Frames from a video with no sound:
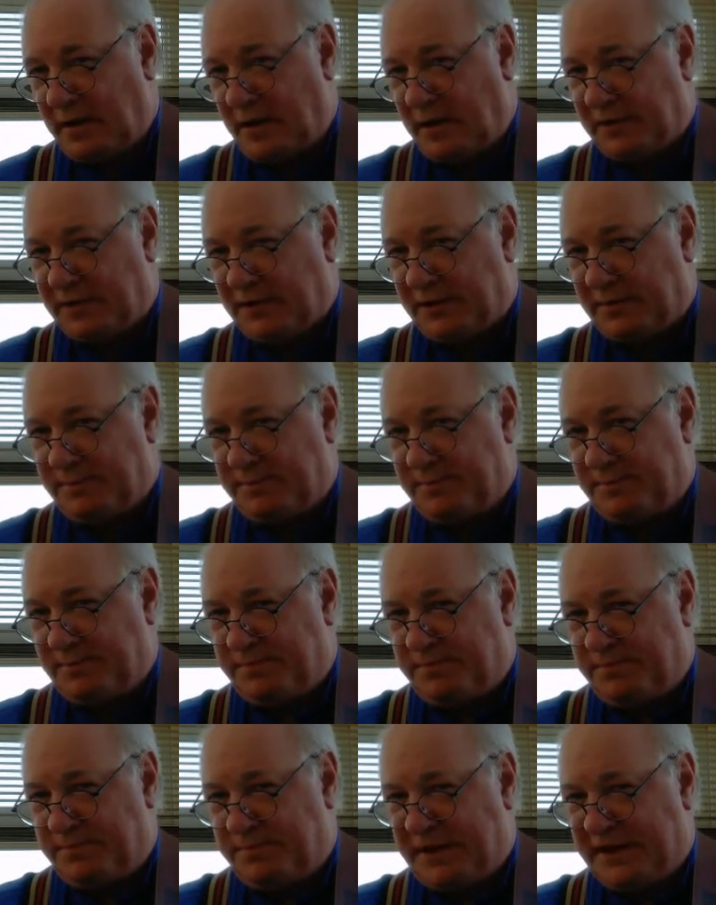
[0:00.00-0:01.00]
Other
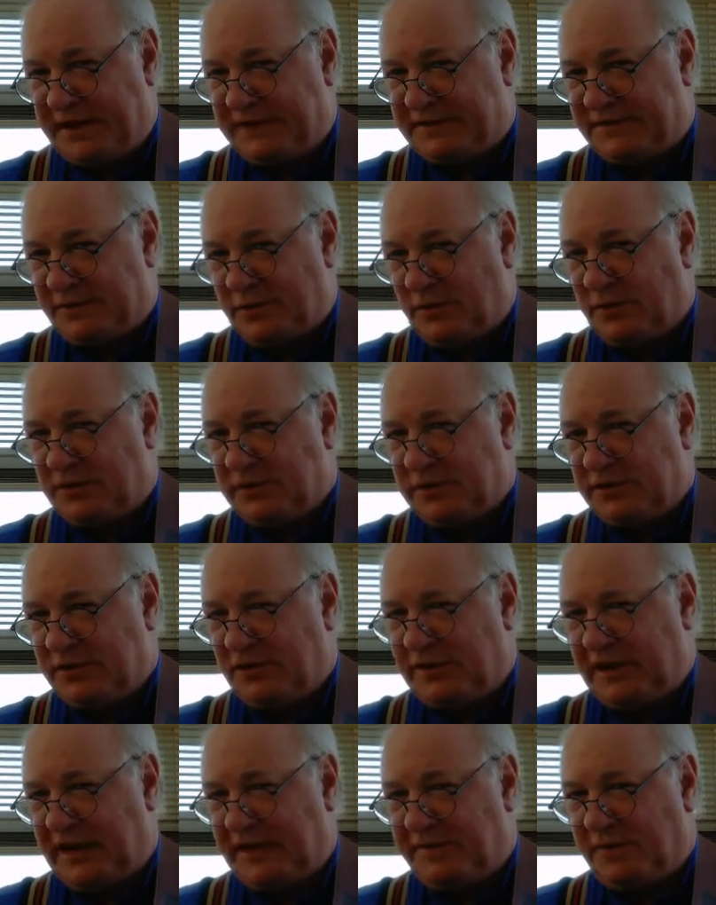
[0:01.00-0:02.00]
British folk,
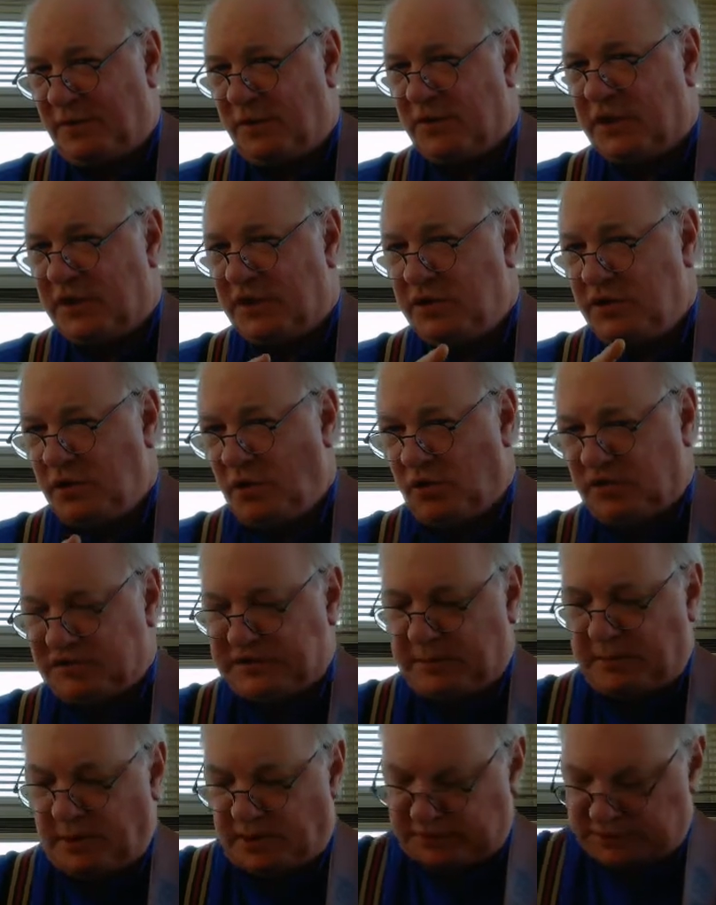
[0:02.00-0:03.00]
UK folk, not
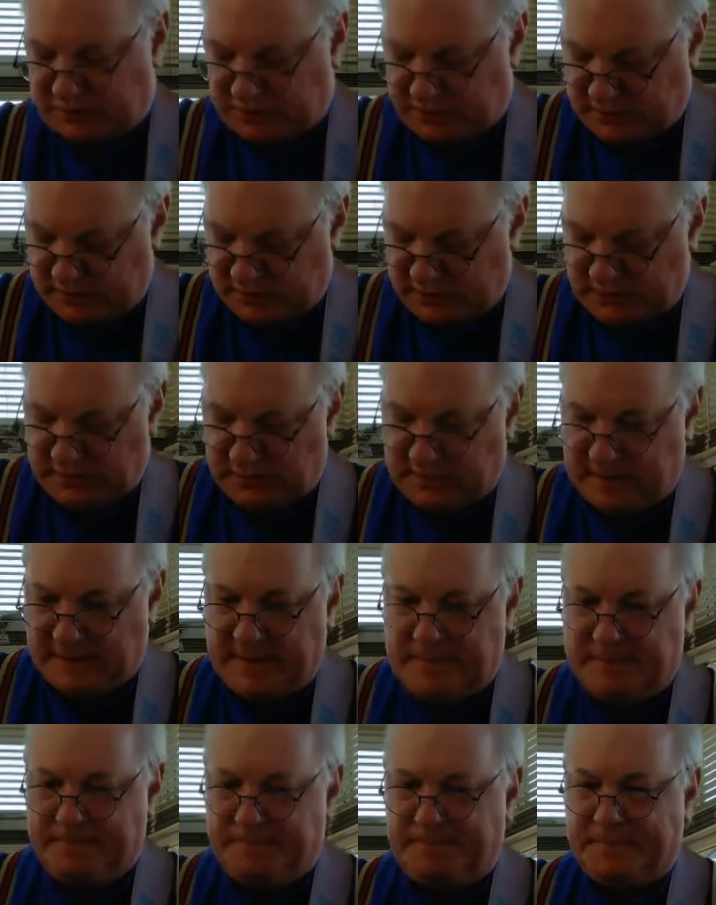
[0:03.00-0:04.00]
so much.
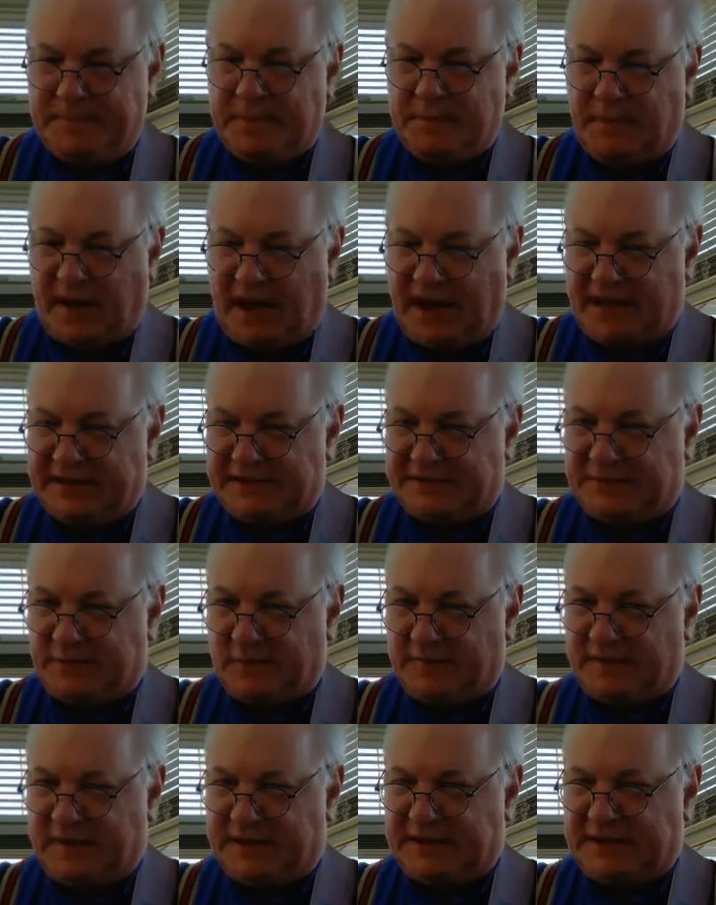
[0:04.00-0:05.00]
But Irish
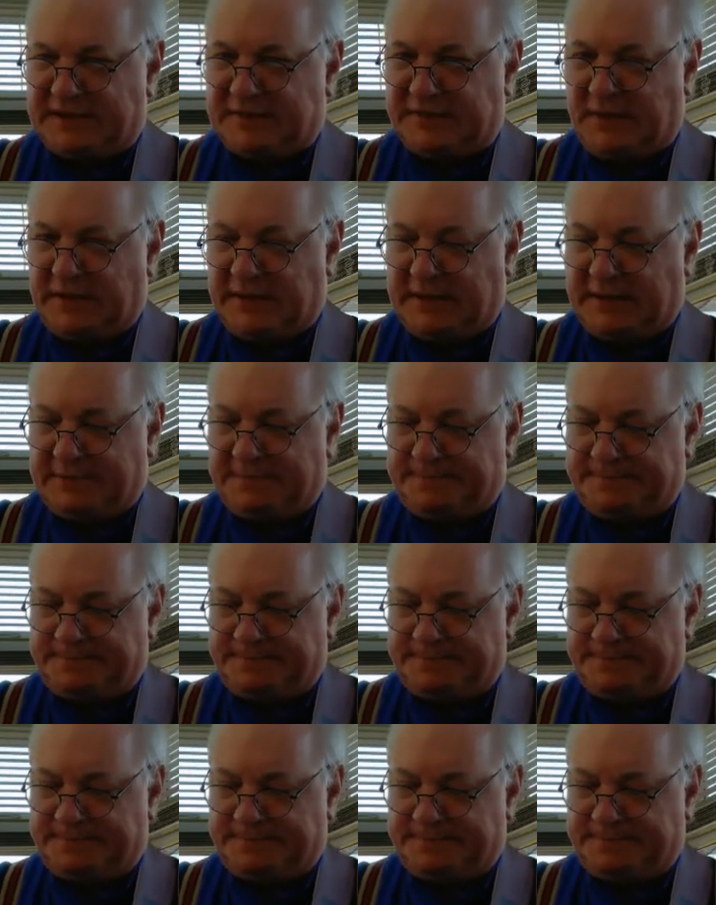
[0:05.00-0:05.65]
folk find this funny.